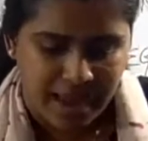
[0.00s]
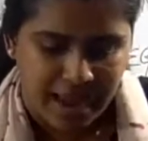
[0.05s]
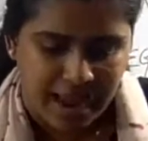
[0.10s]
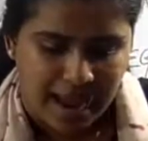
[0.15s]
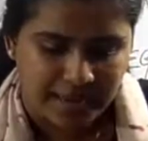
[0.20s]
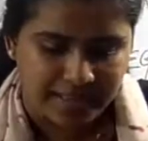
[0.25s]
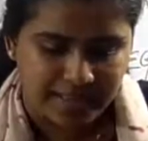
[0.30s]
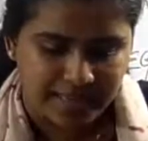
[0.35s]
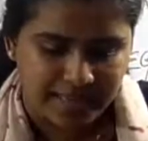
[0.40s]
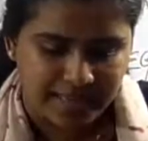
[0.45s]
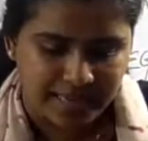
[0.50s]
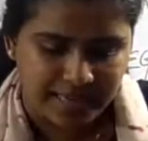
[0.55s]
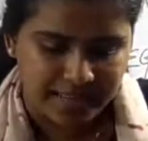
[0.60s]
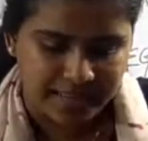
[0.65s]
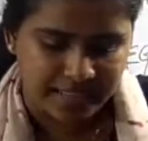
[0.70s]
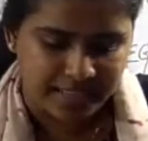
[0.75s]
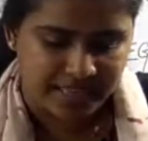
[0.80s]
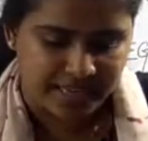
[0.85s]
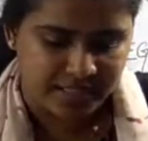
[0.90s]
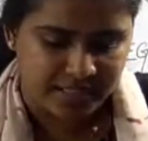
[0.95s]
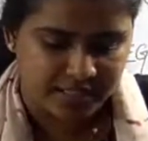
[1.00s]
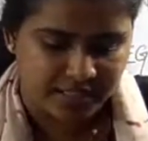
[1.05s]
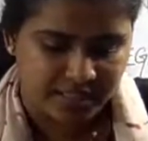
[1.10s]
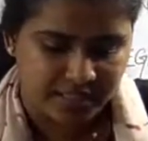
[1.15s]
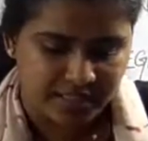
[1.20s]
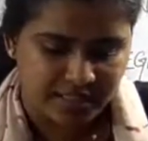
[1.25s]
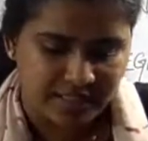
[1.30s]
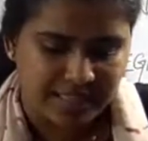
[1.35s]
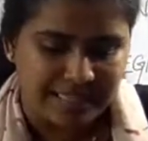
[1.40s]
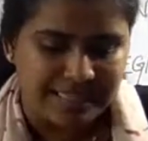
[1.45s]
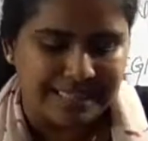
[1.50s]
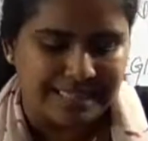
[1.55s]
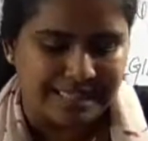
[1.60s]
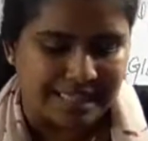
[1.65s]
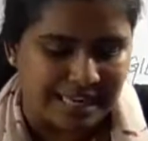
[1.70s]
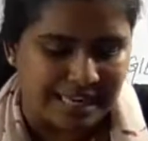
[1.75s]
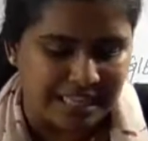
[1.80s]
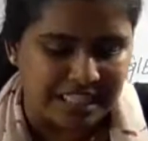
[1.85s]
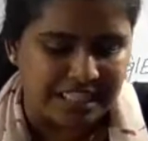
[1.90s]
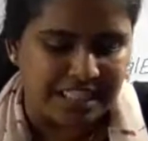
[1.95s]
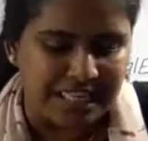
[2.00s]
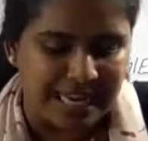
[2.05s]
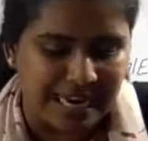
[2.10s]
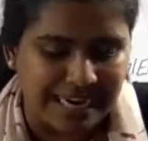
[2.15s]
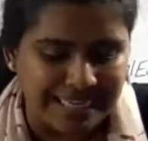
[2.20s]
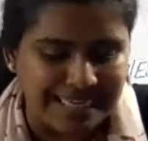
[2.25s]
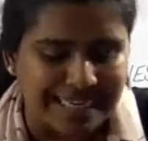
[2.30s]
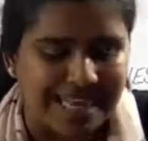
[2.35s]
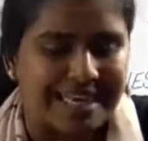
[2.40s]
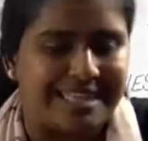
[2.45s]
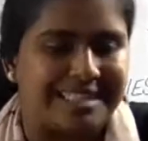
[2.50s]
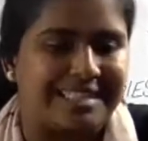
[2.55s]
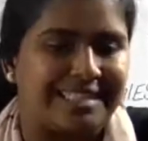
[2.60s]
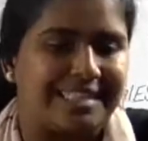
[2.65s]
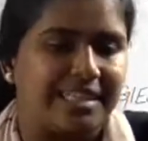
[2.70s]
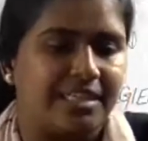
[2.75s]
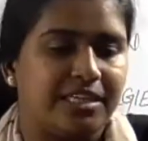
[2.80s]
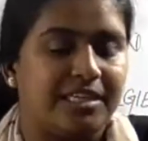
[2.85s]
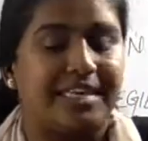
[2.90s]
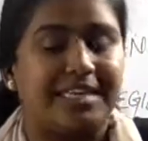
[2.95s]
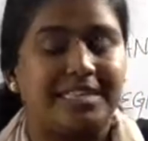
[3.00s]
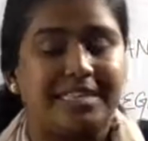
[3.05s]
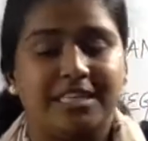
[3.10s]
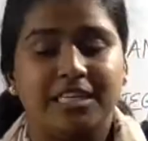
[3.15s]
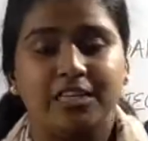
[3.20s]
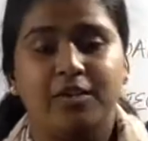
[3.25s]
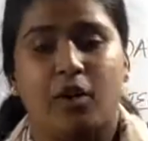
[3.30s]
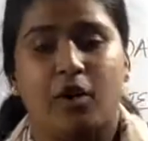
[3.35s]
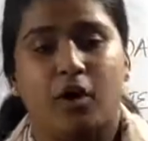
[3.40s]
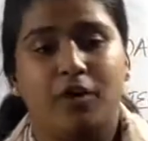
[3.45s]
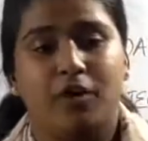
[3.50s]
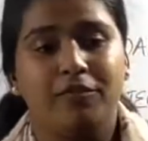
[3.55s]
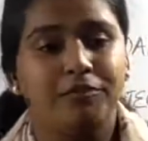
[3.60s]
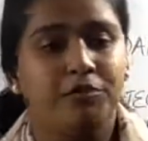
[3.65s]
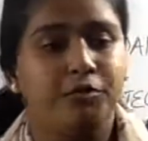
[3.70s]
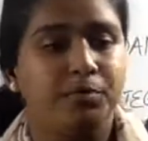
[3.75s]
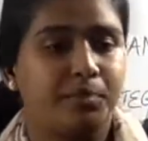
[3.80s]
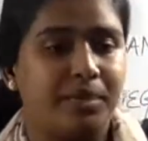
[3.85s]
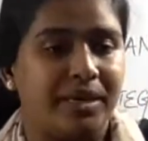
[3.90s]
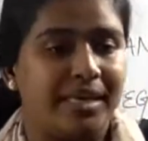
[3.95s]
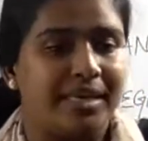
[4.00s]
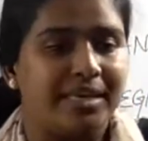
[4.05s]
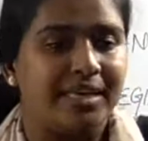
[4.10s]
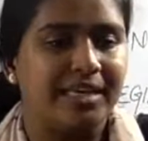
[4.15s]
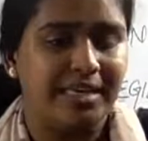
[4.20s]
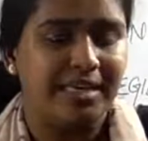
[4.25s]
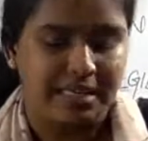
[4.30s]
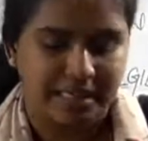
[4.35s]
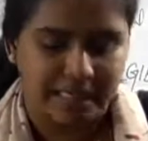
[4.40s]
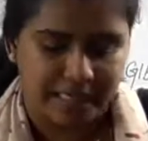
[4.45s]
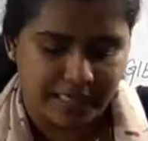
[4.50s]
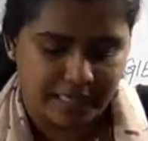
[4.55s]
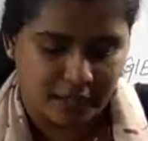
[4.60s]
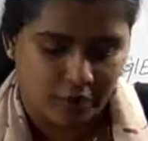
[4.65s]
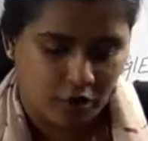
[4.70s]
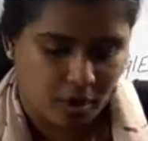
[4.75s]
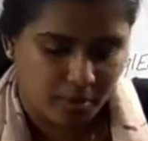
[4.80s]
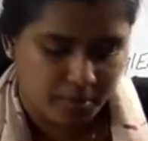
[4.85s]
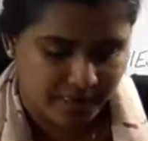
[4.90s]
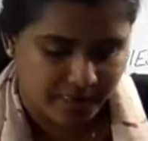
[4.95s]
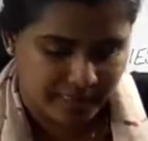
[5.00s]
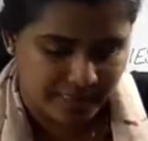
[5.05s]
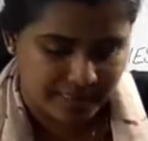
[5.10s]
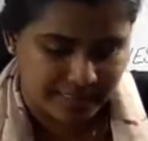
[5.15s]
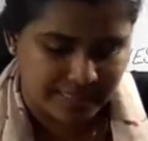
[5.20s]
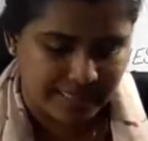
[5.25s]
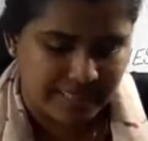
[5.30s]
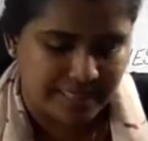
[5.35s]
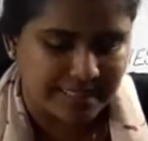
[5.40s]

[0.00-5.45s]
And the next stage is selection and testing of superior recombinants.